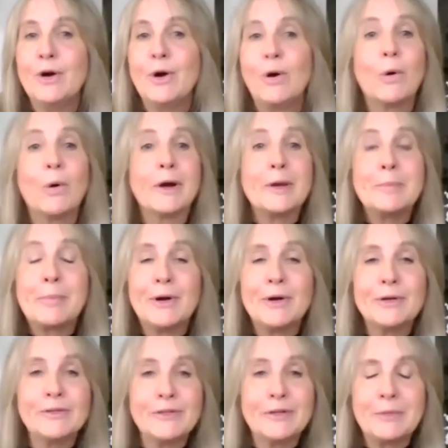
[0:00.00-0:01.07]
or in
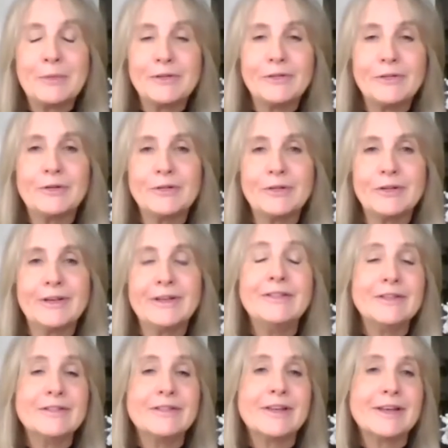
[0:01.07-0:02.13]
person with social
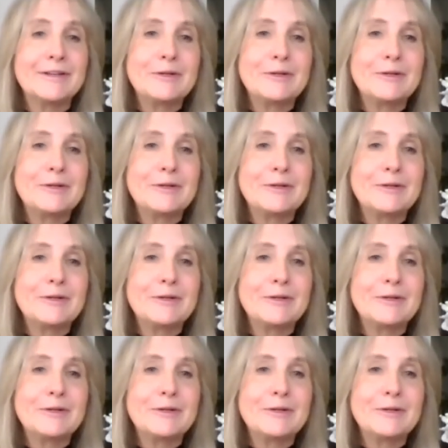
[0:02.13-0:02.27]
distancing,